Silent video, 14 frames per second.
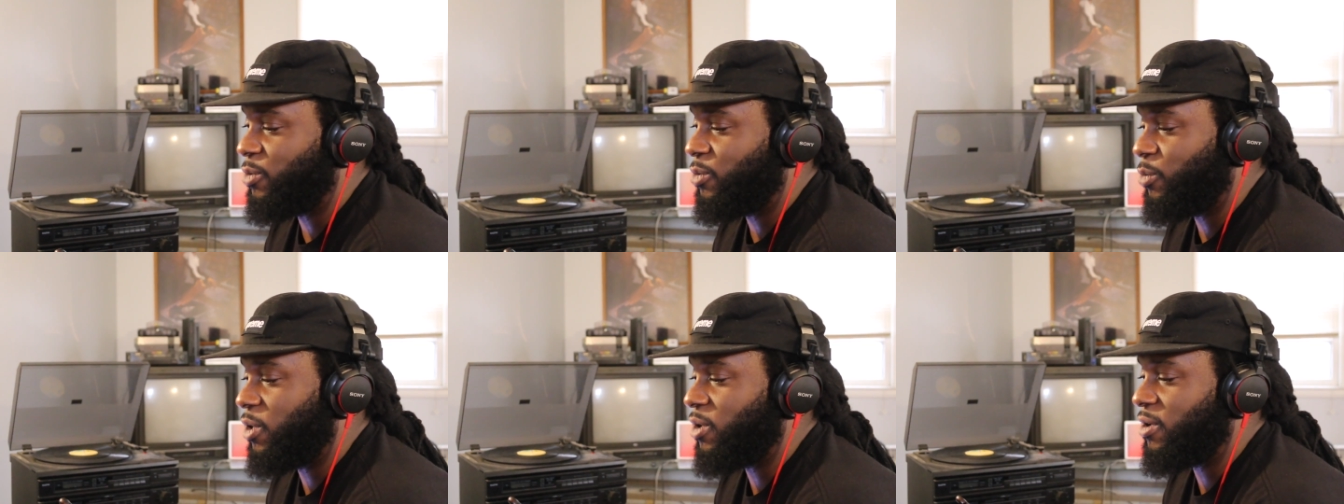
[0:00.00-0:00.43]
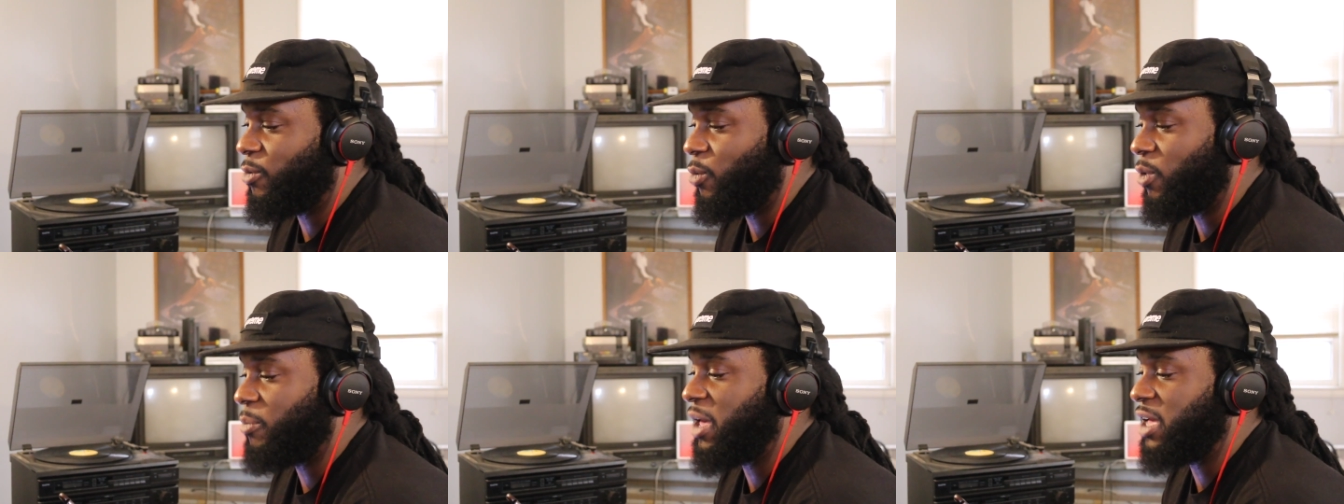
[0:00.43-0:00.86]
what
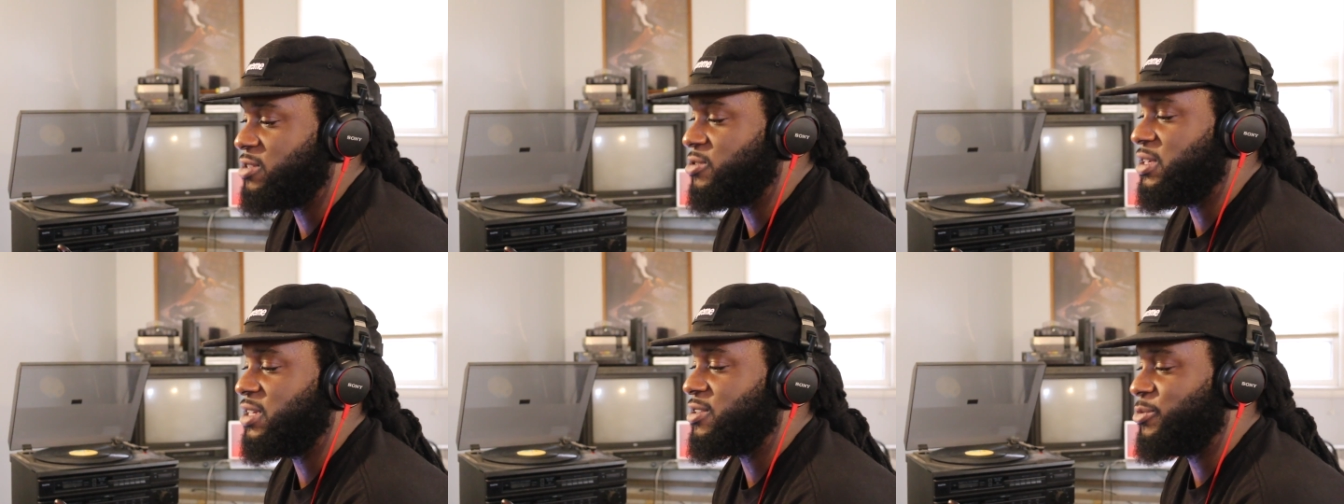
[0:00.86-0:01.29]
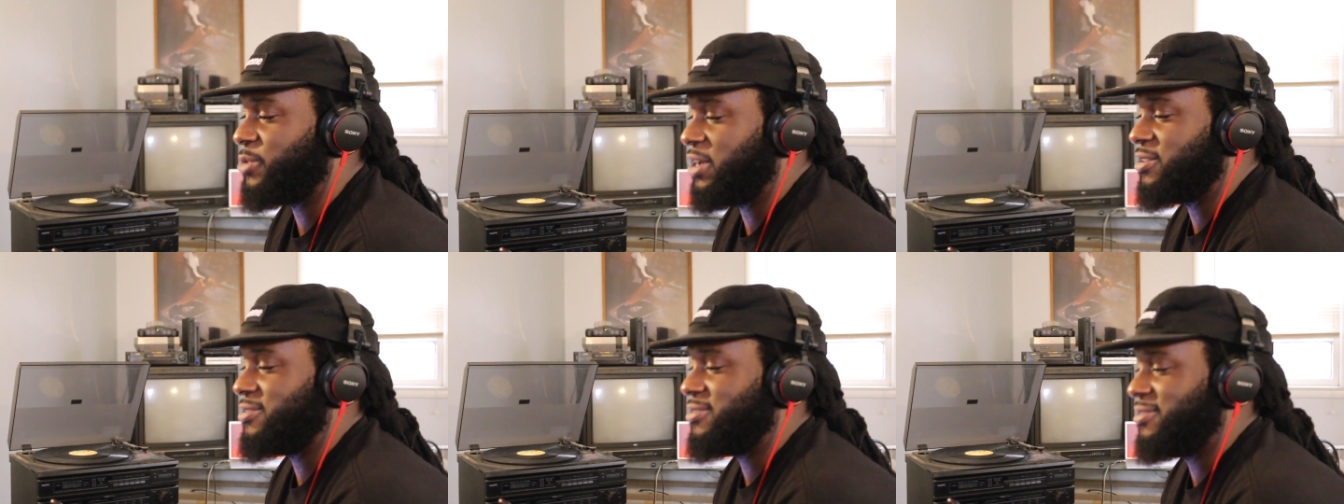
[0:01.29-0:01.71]
what made you get the
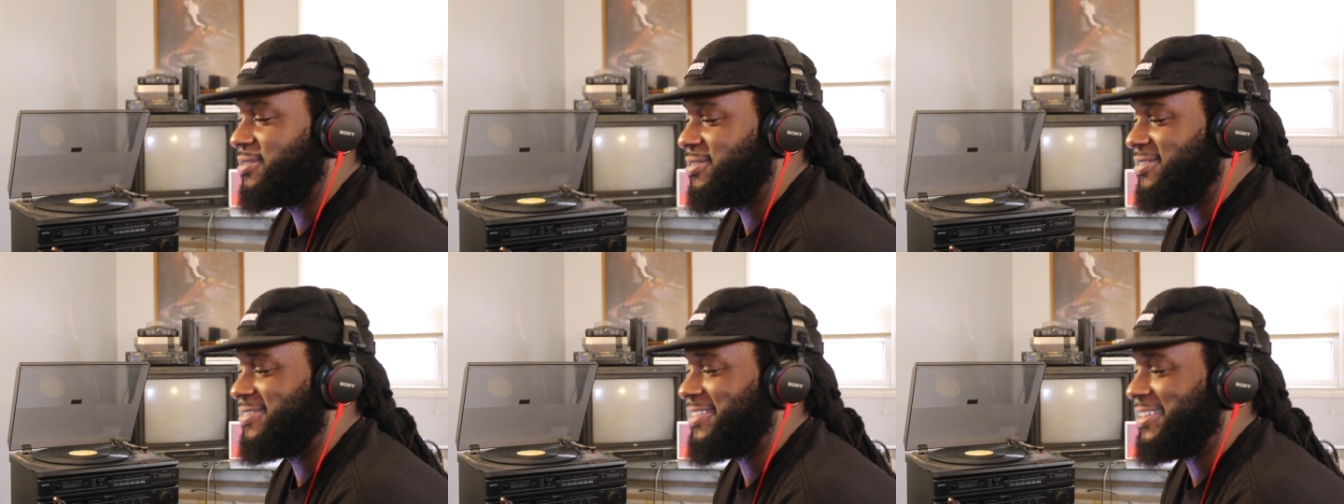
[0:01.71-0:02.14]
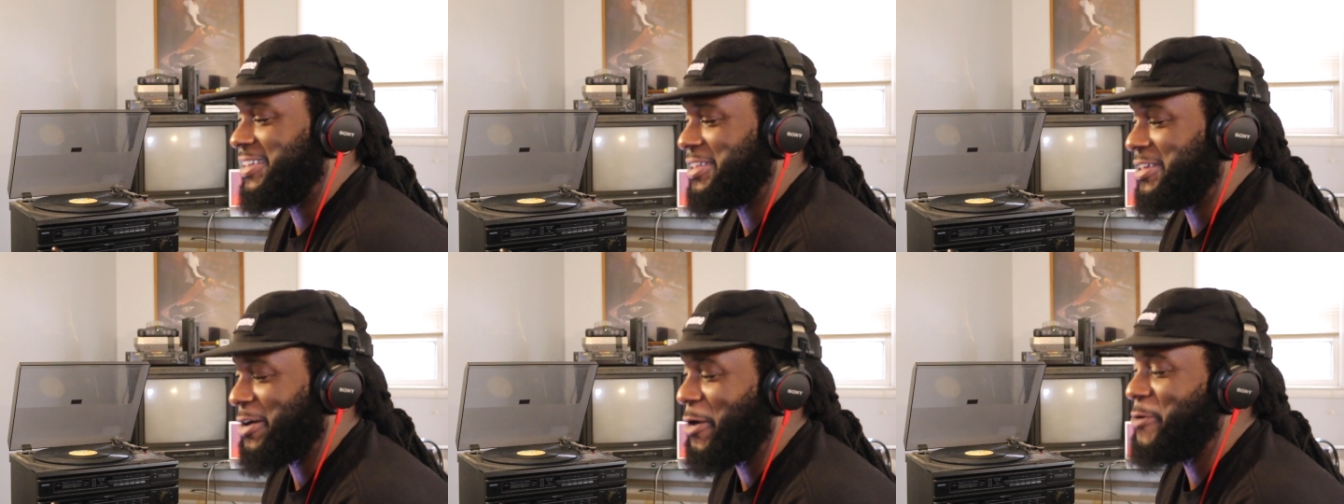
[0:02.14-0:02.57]
record.
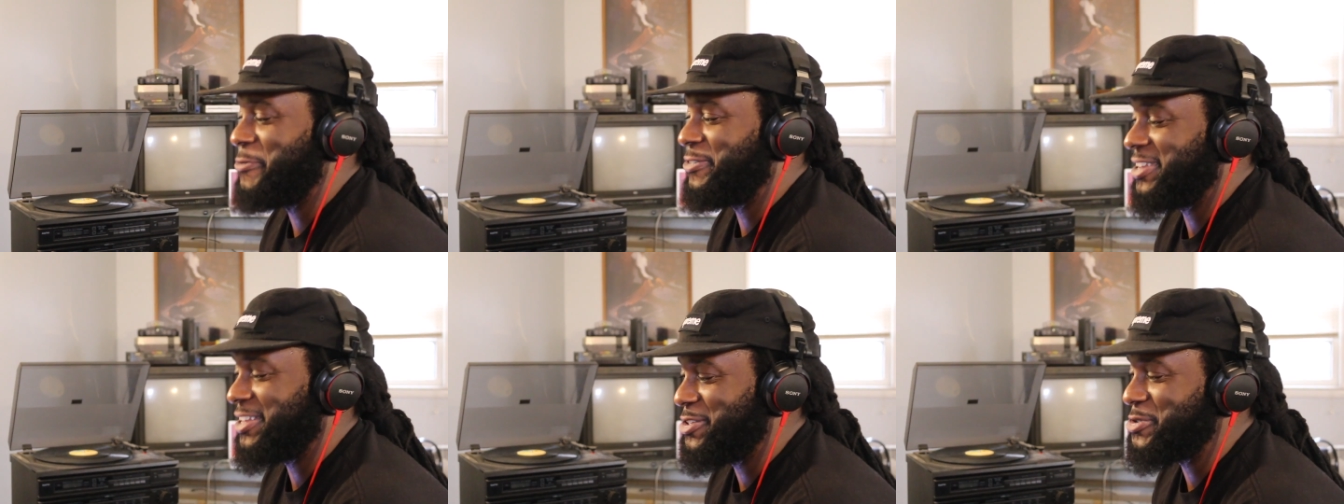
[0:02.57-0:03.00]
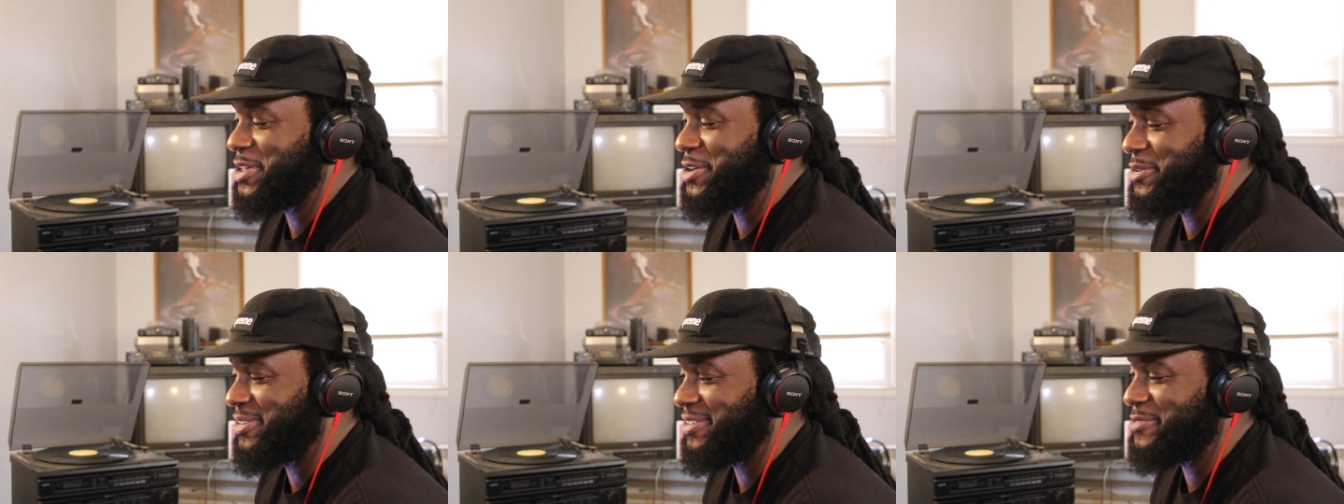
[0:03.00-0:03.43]
Hopefully, you
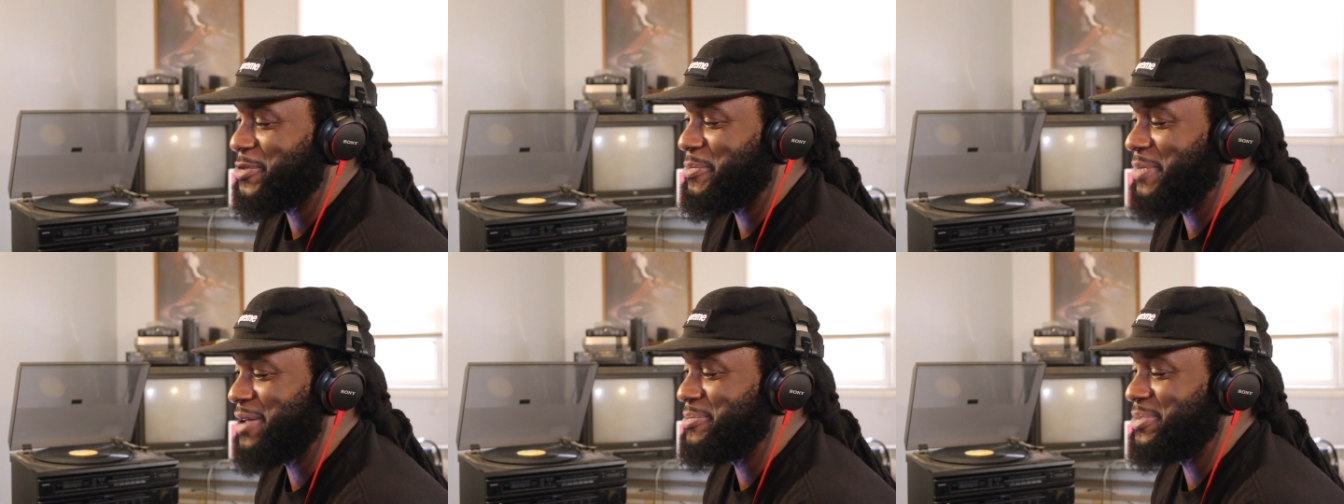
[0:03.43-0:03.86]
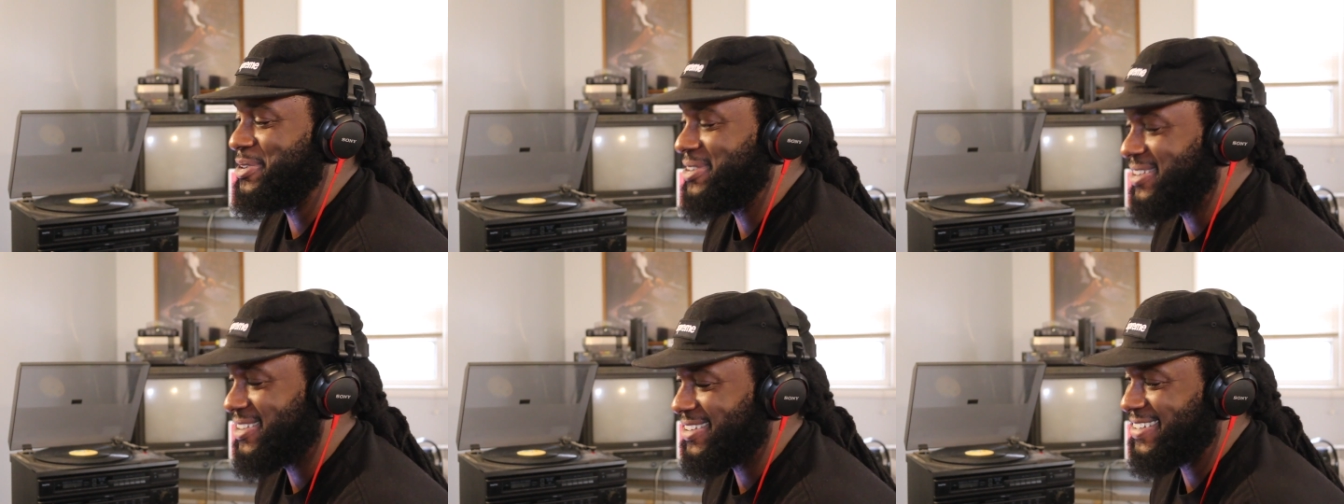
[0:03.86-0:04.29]
yeah, can remember.
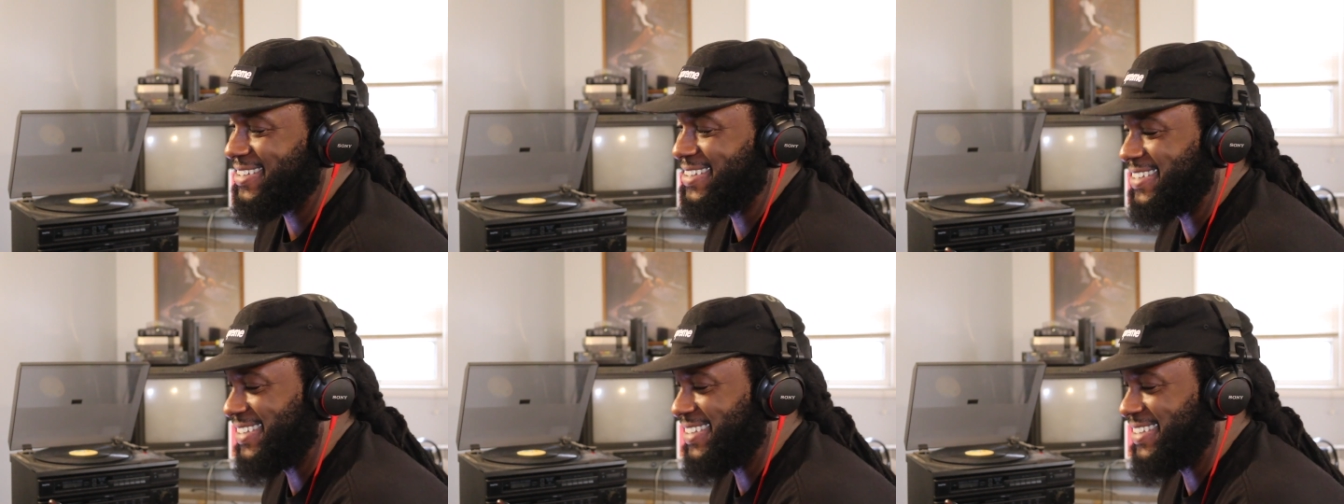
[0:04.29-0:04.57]
remember